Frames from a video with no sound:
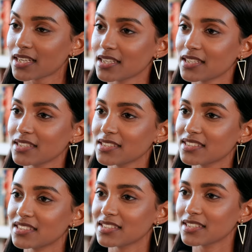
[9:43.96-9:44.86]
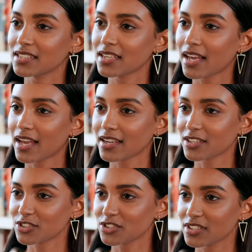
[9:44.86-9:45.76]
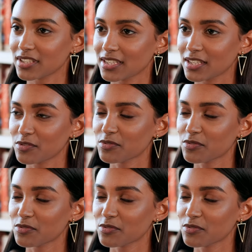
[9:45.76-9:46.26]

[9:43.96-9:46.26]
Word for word: please make sure that you're not asking too